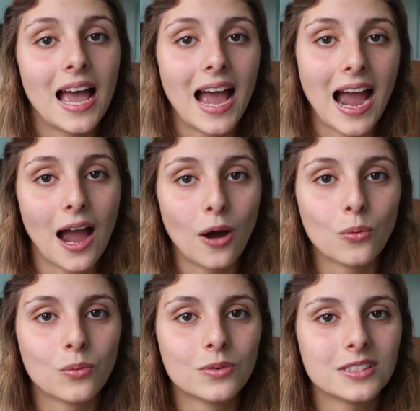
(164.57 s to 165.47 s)

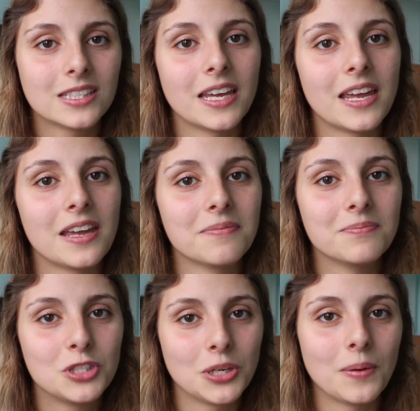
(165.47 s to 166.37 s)
how to
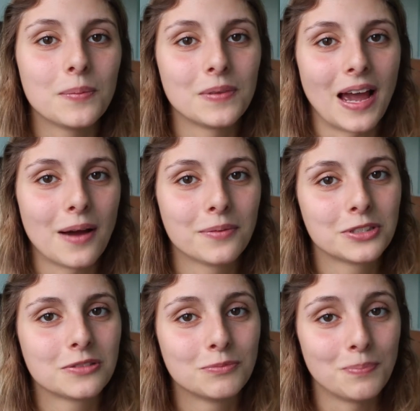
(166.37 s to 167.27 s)
do it
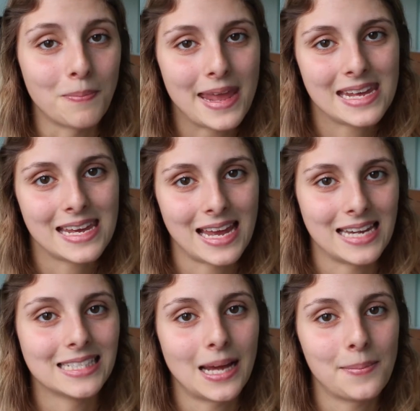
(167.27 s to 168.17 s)
without making
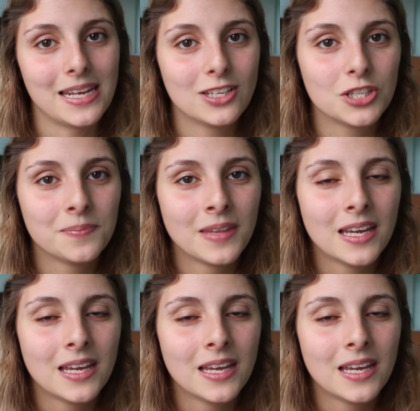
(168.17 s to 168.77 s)
any damage.